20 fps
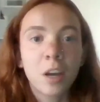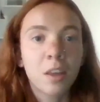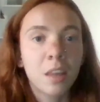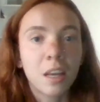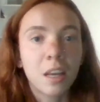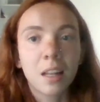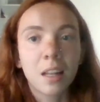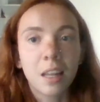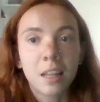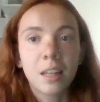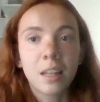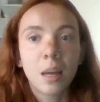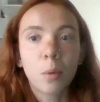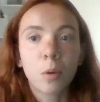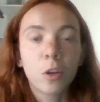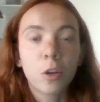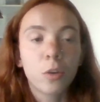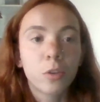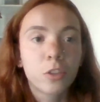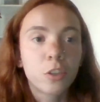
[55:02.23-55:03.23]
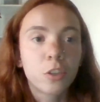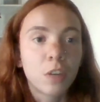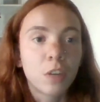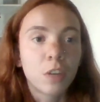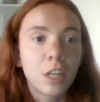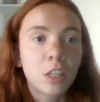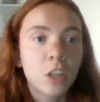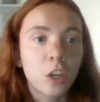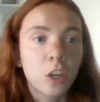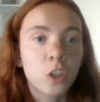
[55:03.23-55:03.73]
I think Linda, what you also
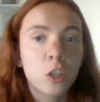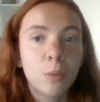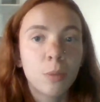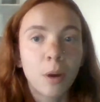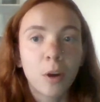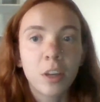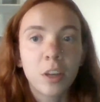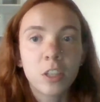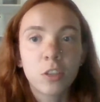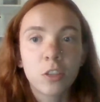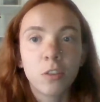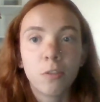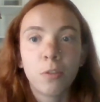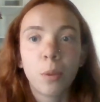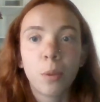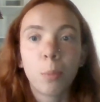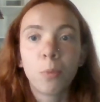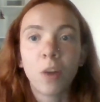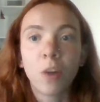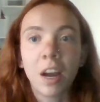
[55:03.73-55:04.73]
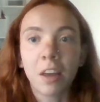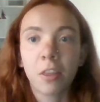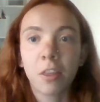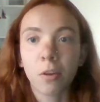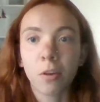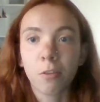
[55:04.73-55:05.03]
really touched about is sort of the breadth